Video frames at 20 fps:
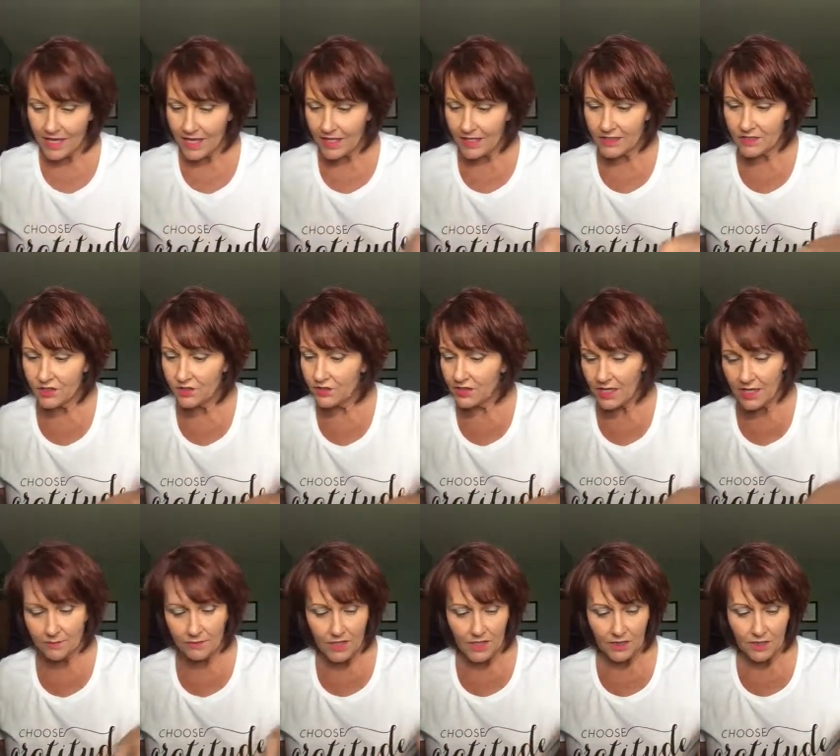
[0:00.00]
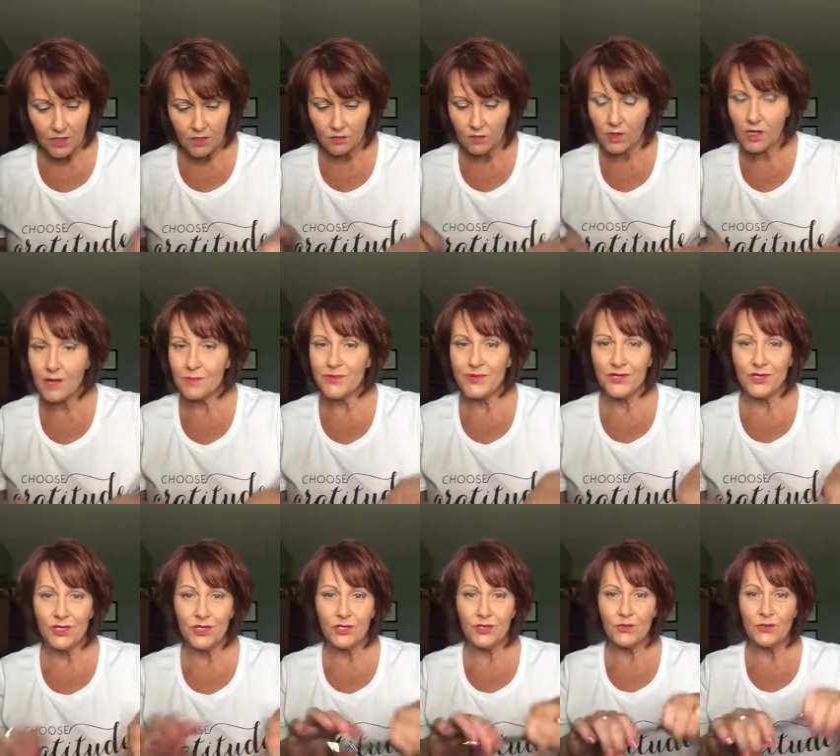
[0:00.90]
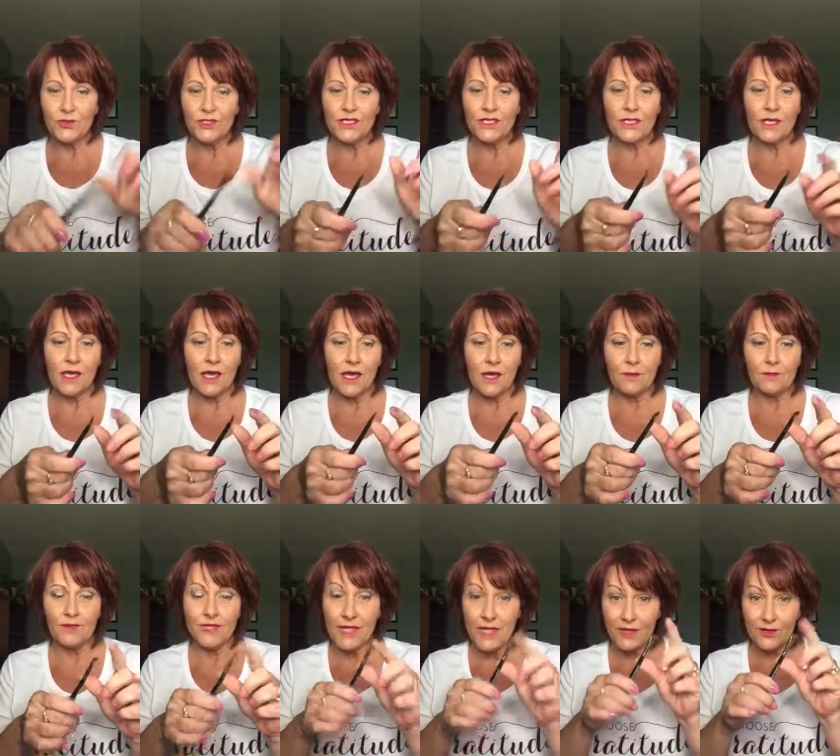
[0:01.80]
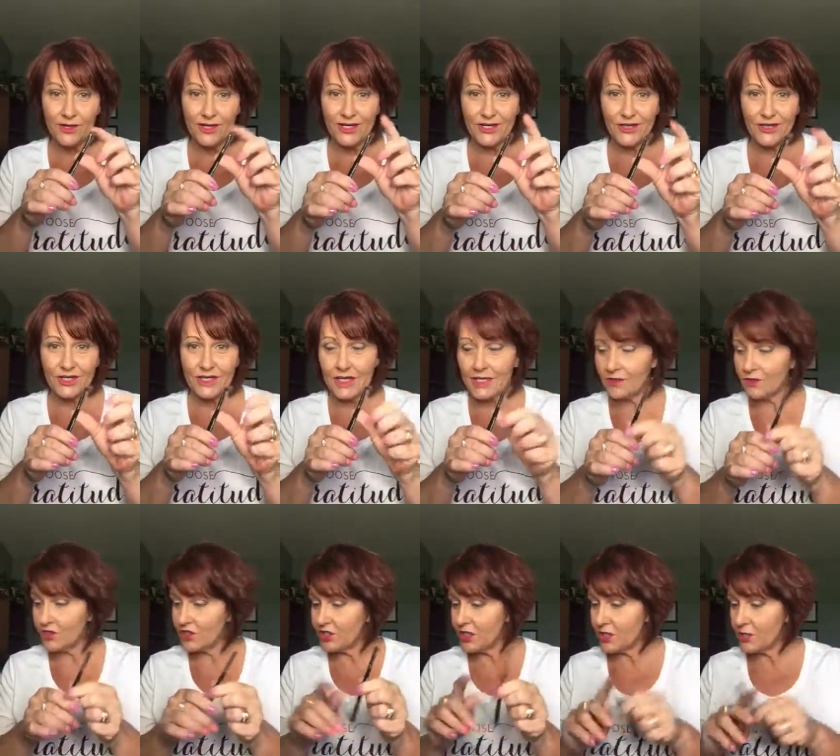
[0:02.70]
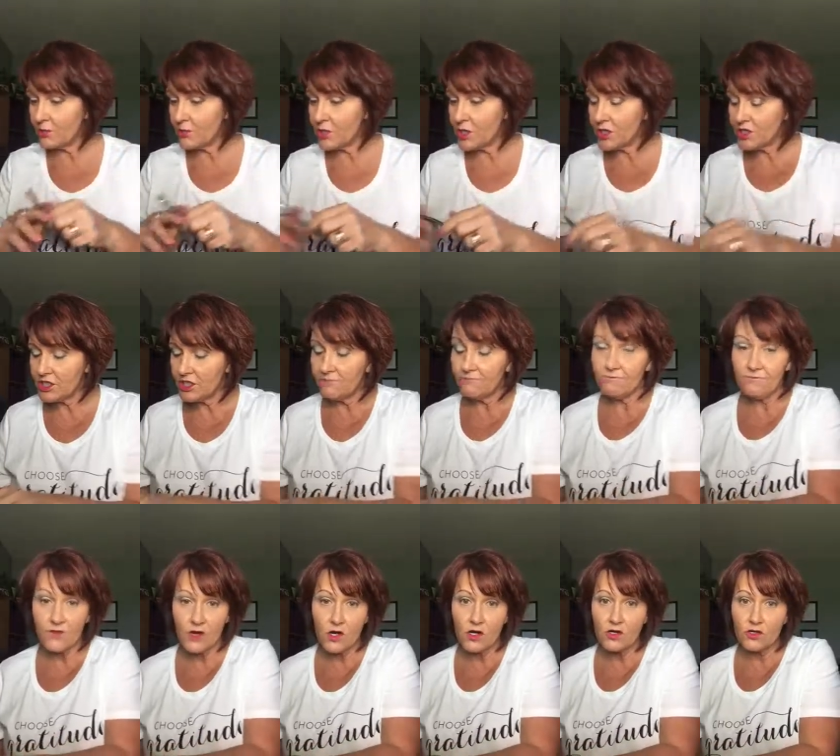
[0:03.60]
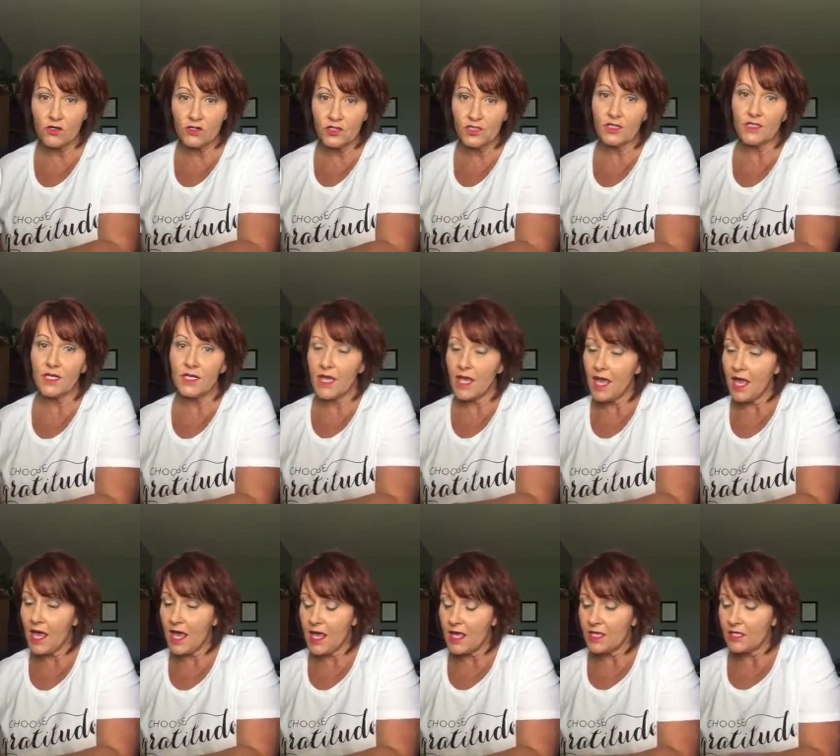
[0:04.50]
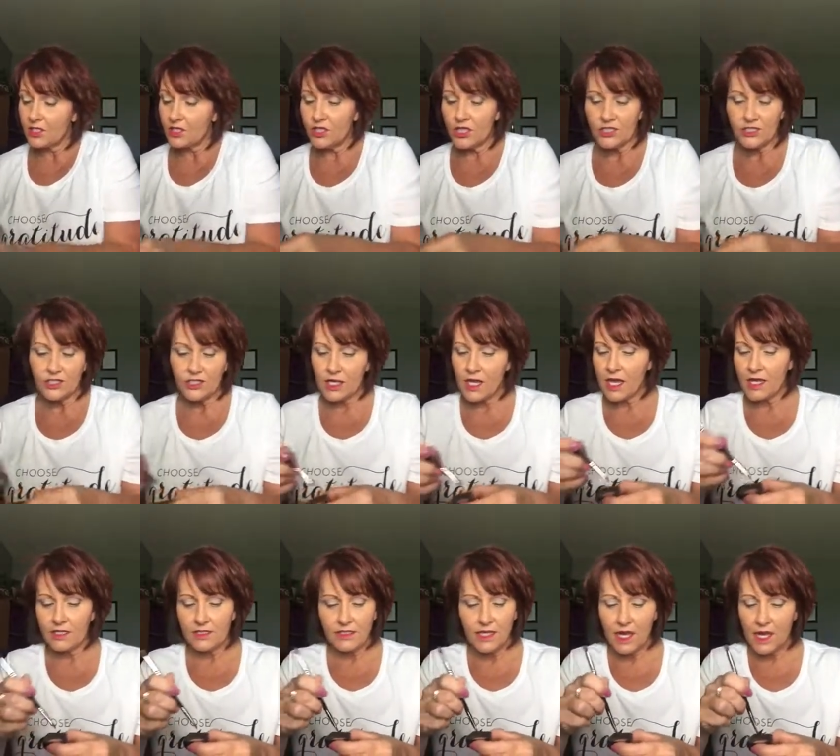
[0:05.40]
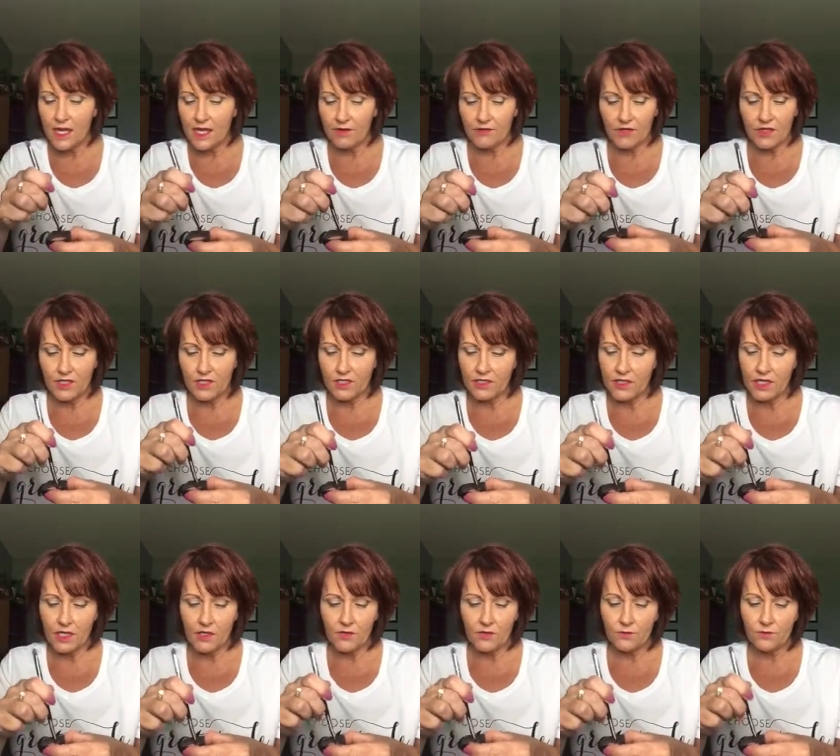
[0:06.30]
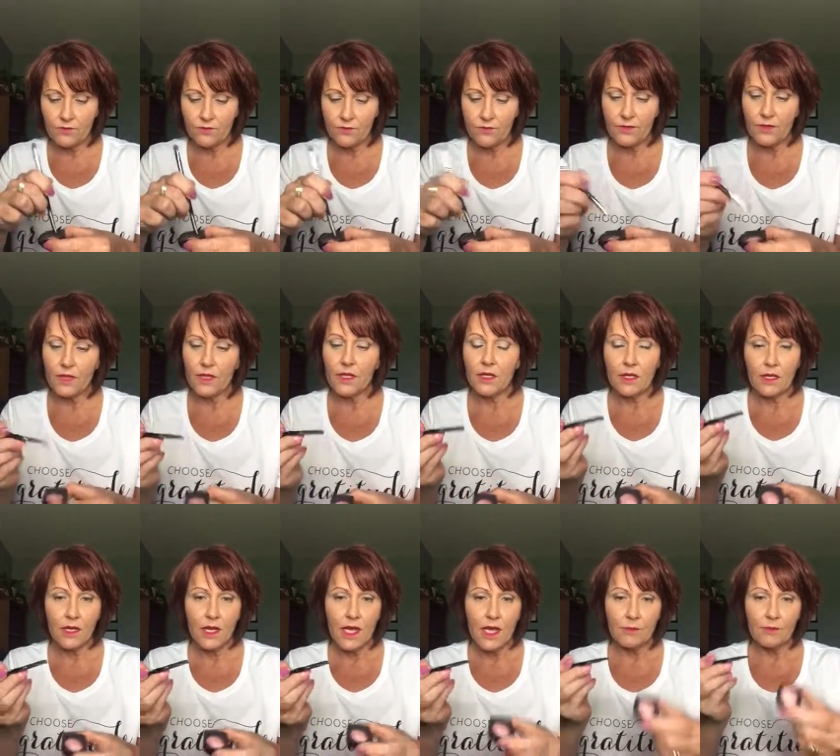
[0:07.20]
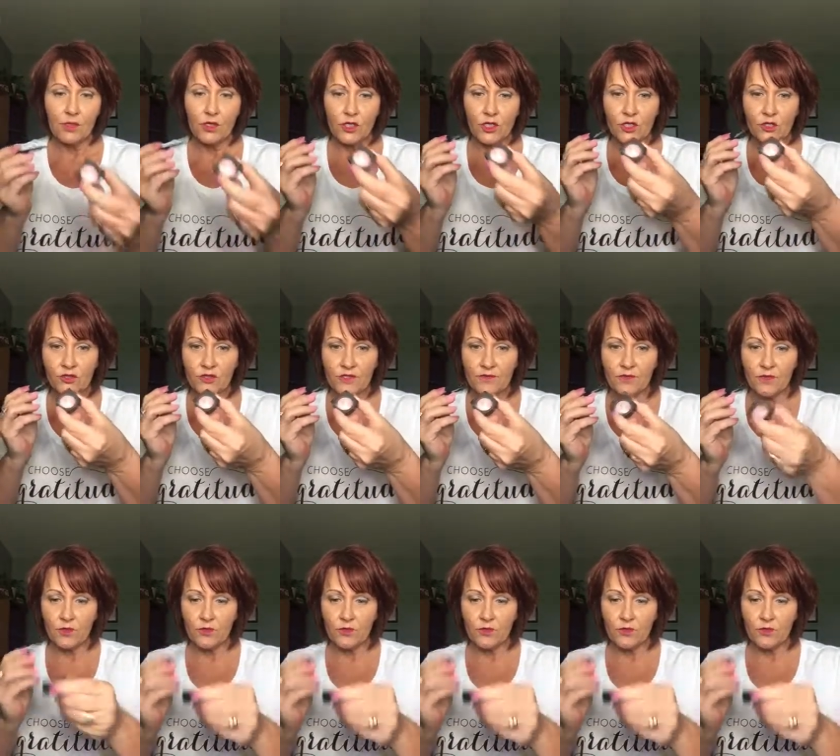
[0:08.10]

And to line my lower, I'm going to use the liner end of the liner shader brush. And first, just to kind of tie everything together, I'm going to use the